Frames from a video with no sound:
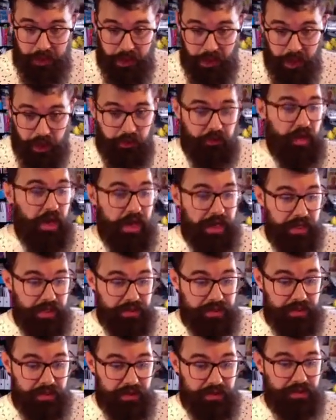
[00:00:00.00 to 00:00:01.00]
All
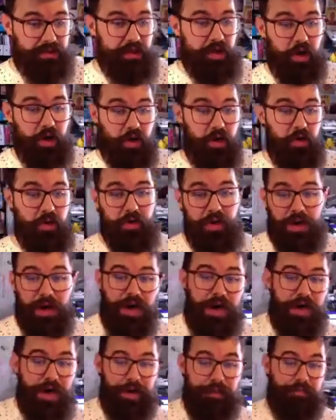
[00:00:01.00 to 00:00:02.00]
right. So
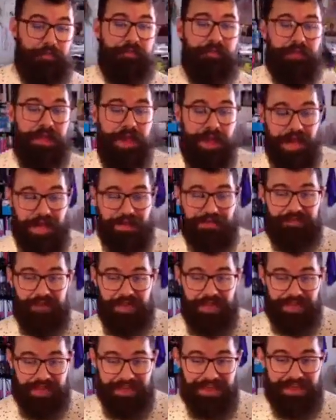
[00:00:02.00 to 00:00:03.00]

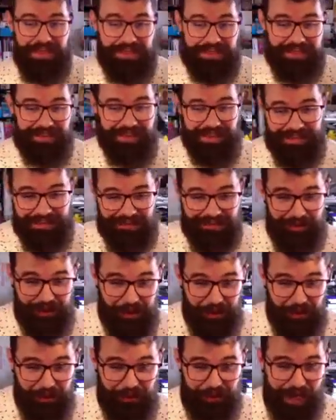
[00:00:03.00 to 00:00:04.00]
Ivy says
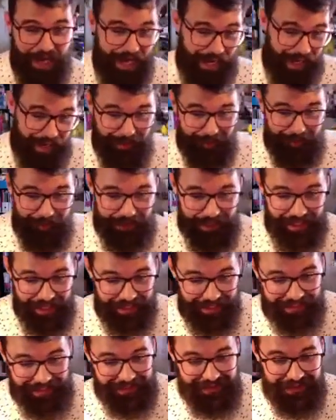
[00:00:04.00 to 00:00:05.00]
no
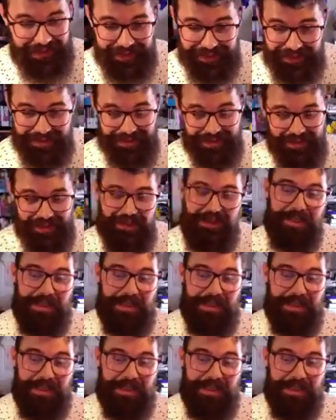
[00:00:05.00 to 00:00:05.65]
airplanes,